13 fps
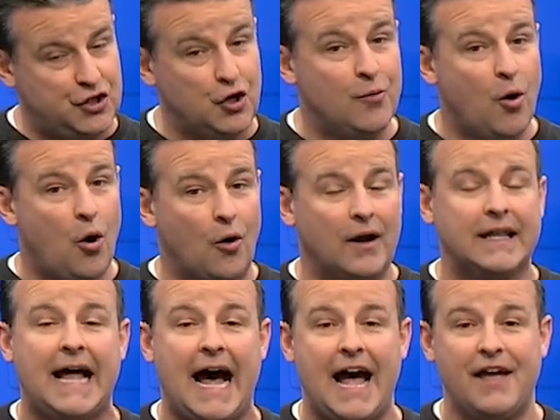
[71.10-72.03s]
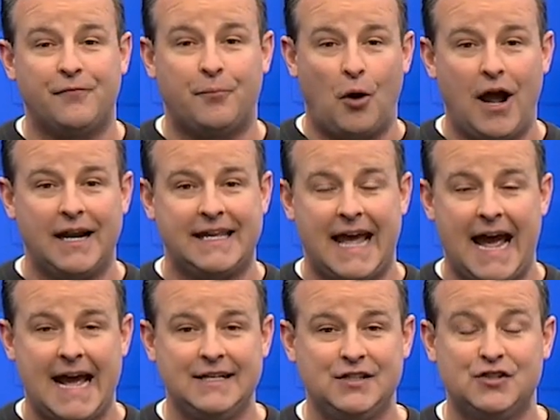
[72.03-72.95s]
two more live
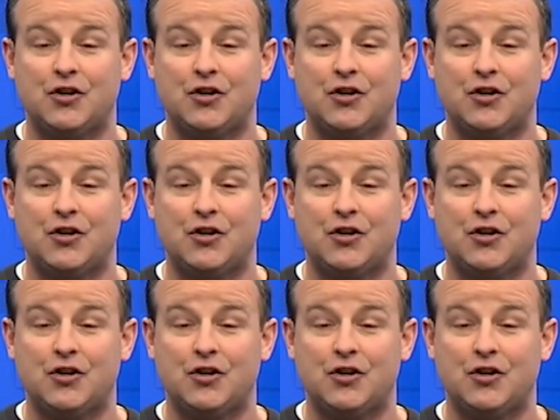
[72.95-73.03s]
broadcasts,